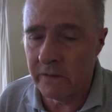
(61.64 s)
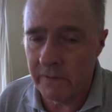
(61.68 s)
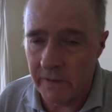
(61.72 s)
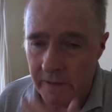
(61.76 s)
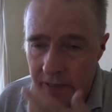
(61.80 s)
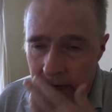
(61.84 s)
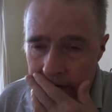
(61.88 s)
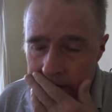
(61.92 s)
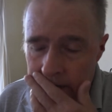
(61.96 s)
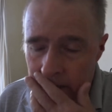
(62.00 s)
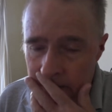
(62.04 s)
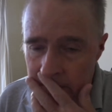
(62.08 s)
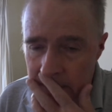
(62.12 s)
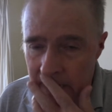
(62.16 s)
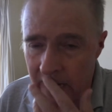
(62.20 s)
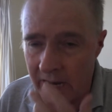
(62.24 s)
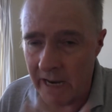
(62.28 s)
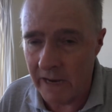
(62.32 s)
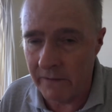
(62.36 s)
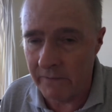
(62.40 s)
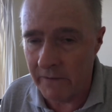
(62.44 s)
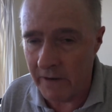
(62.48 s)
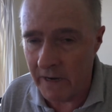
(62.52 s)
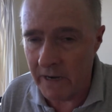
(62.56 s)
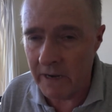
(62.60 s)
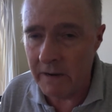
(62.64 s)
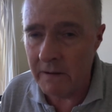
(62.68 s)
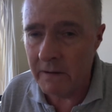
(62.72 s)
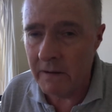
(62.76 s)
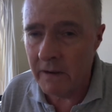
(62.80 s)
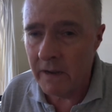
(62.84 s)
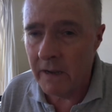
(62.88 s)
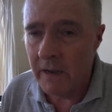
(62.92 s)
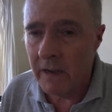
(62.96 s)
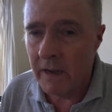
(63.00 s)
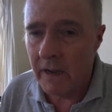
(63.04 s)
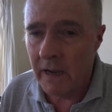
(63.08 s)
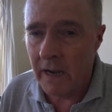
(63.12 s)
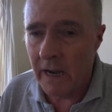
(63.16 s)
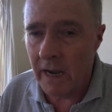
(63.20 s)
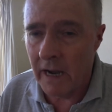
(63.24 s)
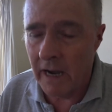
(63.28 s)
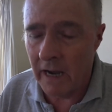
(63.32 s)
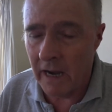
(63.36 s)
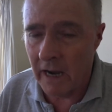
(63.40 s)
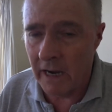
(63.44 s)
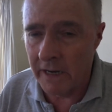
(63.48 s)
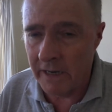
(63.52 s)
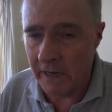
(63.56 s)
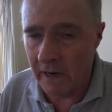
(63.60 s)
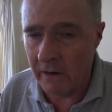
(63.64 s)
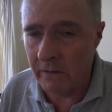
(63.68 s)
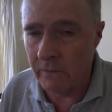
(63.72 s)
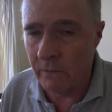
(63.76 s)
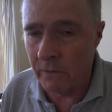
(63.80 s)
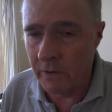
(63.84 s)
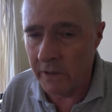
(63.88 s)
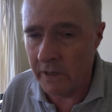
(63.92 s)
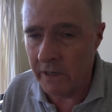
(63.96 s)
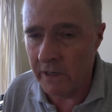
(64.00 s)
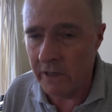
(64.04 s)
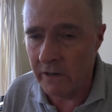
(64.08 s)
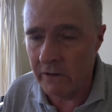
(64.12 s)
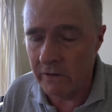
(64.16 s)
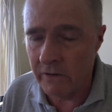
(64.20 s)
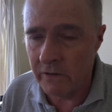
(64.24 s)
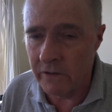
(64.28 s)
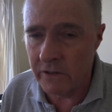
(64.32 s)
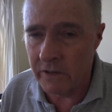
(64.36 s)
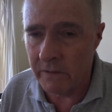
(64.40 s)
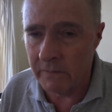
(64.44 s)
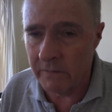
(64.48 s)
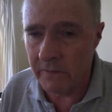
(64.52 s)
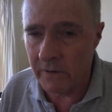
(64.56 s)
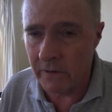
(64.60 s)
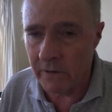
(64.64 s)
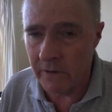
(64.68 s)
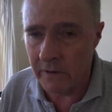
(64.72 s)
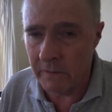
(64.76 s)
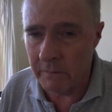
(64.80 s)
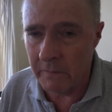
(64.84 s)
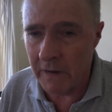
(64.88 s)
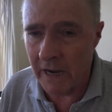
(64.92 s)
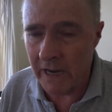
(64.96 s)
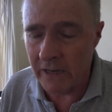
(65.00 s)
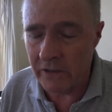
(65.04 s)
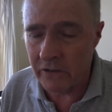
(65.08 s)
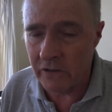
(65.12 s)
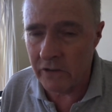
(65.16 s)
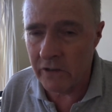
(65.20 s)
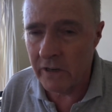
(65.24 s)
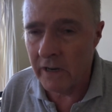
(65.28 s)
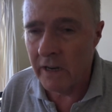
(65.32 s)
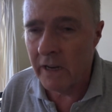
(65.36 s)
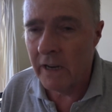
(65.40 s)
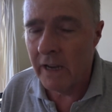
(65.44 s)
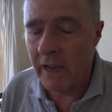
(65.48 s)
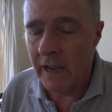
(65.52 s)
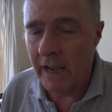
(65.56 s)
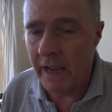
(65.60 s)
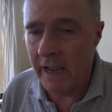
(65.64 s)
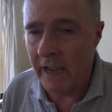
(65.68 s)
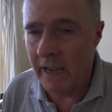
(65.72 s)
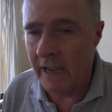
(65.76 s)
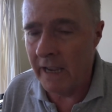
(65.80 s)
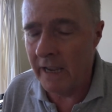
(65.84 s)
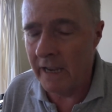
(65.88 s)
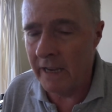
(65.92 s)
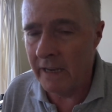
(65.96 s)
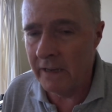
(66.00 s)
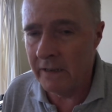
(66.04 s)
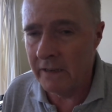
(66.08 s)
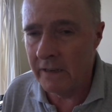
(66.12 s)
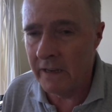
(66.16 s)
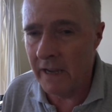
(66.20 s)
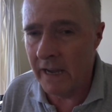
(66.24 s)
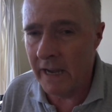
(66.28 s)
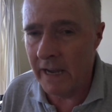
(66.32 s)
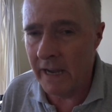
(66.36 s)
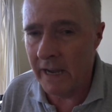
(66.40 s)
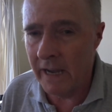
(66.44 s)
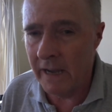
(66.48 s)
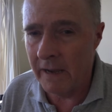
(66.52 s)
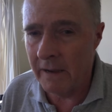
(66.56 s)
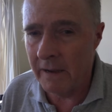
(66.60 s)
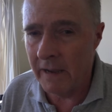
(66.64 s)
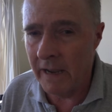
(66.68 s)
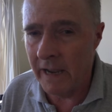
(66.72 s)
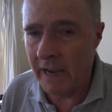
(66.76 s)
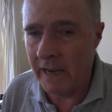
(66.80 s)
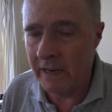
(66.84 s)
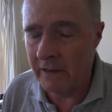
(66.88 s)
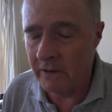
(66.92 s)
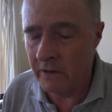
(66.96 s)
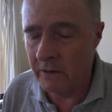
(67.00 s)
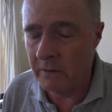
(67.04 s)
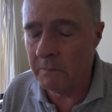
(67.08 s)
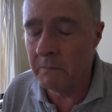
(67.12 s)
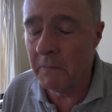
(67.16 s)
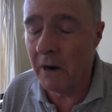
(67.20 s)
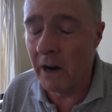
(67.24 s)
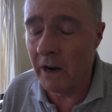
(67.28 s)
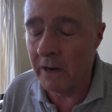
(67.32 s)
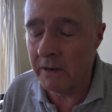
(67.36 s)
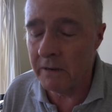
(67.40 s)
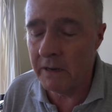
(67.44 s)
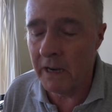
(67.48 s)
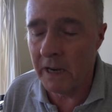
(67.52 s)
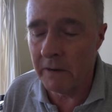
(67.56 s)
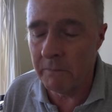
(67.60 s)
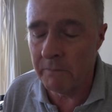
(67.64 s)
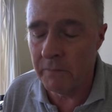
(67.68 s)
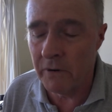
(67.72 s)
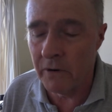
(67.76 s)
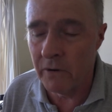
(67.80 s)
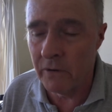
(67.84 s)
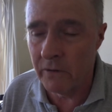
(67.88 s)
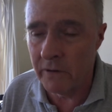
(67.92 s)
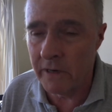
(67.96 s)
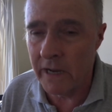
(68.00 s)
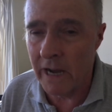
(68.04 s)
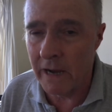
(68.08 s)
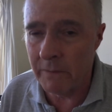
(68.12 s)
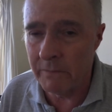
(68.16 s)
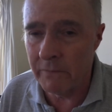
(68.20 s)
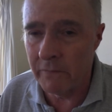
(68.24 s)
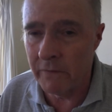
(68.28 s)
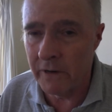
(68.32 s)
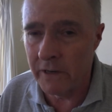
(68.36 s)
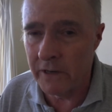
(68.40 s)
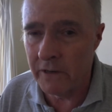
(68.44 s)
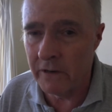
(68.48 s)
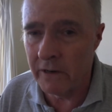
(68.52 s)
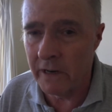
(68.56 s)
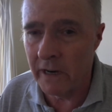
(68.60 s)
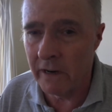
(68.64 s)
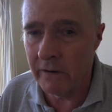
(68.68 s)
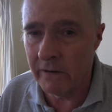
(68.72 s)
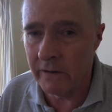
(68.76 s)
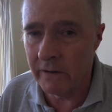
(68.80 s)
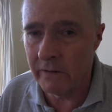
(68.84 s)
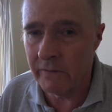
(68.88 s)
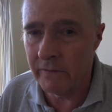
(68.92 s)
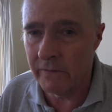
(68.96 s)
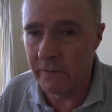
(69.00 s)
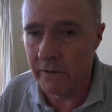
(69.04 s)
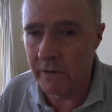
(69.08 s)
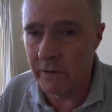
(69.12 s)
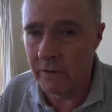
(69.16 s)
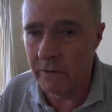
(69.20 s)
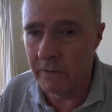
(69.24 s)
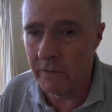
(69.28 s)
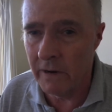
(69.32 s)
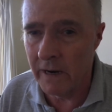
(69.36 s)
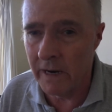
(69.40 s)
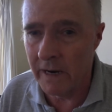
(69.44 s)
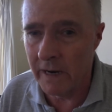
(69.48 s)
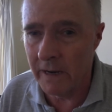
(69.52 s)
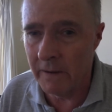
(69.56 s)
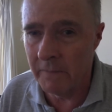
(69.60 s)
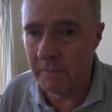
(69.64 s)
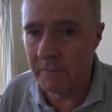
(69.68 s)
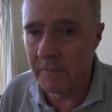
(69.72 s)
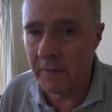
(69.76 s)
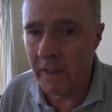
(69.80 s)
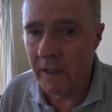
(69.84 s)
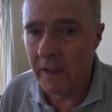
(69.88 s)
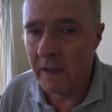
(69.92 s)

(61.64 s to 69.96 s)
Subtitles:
for that. It's heavy. I wouldn't use them very much, and you might get pulled up when you're going through